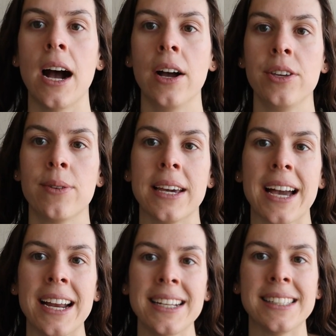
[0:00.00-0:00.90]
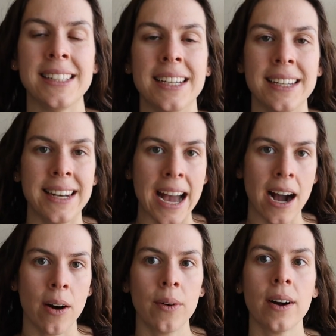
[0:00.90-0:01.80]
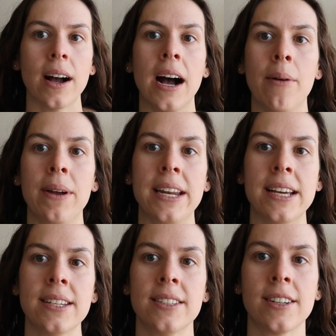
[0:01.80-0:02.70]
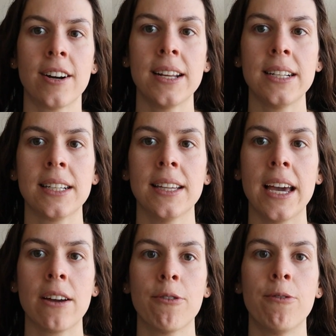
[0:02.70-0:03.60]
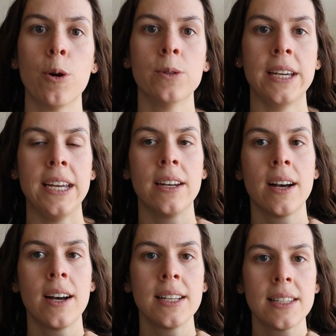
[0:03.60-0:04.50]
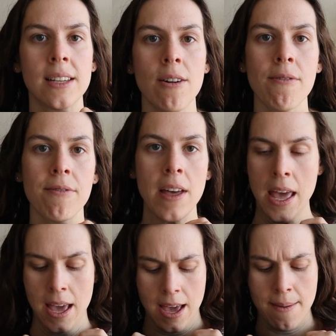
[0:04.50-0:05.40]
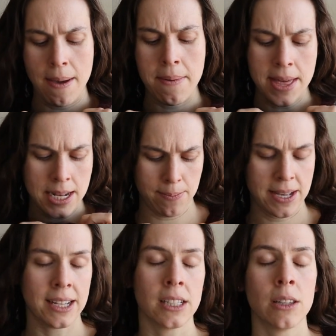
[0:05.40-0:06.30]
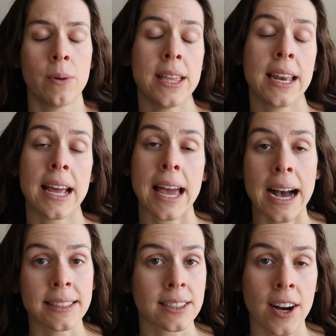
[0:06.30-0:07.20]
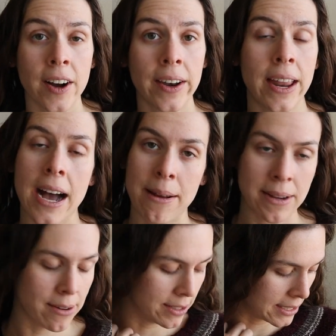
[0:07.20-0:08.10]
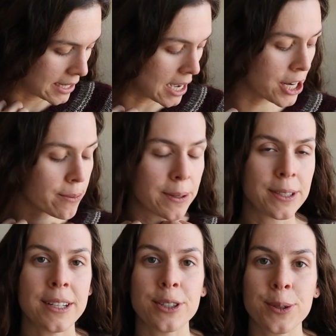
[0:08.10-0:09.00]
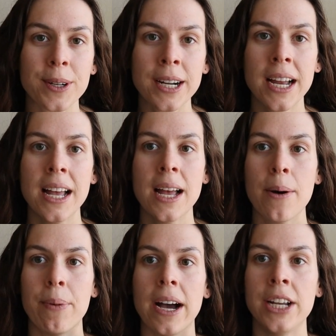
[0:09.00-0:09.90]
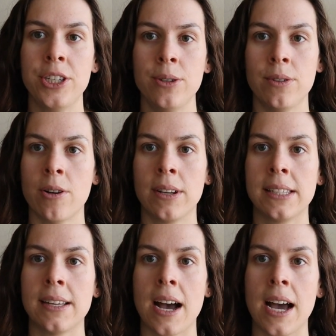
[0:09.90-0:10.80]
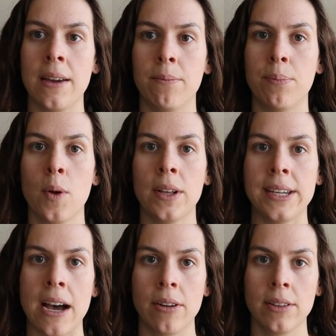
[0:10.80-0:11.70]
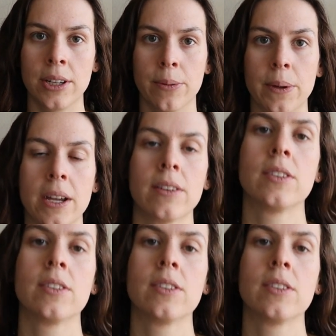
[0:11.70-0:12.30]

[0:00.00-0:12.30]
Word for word: Uh, you can kind of see it now. Um, it is starting to like fold in on itself. And maybe that's because of the way that I cast on. I'm not really 100% sure, but I do notice that I pull it down a little bit.